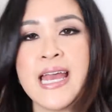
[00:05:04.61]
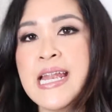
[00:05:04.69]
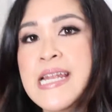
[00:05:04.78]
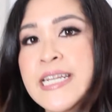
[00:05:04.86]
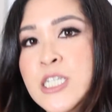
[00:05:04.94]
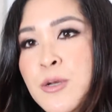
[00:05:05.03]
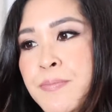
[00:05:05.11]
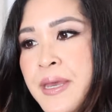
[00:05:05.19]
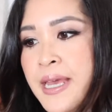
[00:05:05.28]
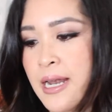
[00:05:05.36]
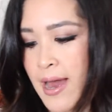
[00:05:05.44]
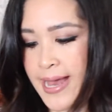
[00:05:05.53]
little
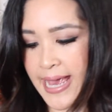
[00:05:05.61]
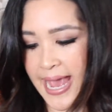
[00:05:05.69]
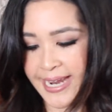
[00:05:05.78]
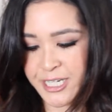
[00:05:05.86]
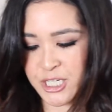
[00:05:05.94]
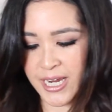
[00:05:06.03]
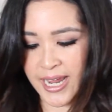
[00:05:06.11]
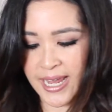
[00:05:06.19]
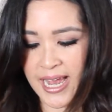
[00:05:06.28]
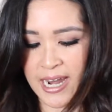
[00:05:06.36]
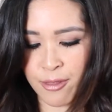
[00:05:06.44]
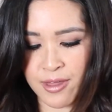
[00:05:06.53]
bit like
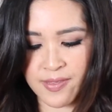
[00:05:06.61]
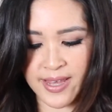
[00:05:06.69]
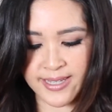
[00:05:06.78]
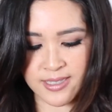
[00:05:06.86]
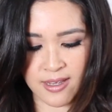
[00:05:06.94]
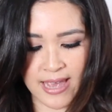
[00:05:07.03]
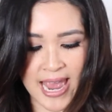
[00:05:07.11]
edgy and I think these are